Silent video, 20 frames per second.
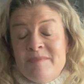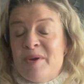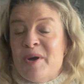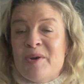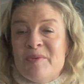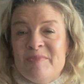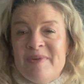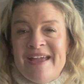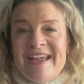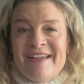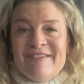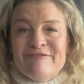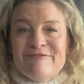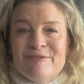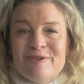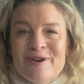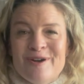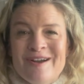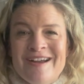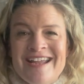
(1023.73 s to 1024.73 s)
hoping
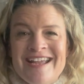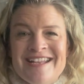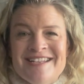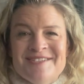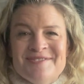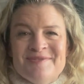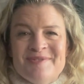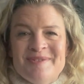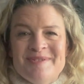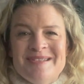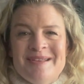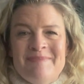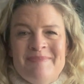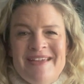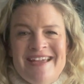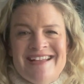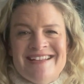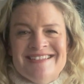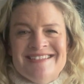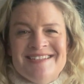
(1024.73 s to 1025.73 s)
for its
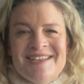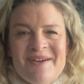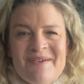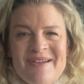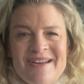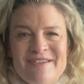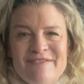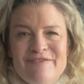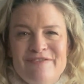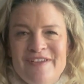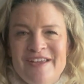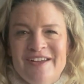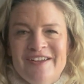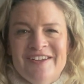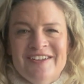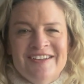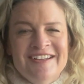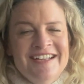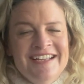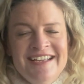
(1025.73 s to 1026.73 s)
recipients, going to
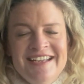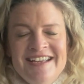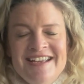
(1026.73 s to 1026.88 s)
feel